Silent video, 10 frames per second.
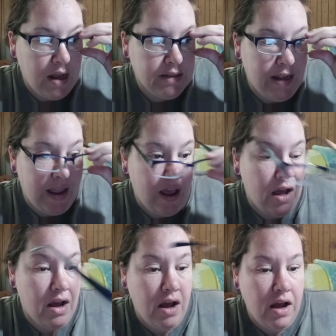I was like,
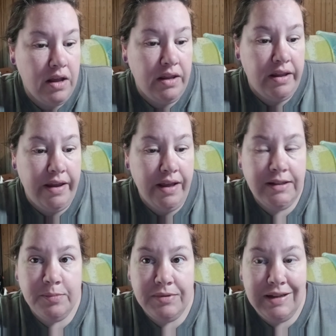uh,
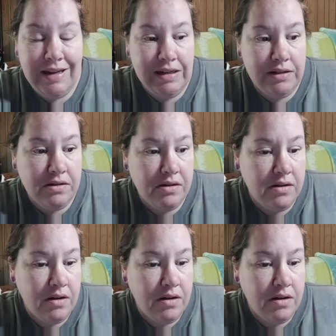yes, please.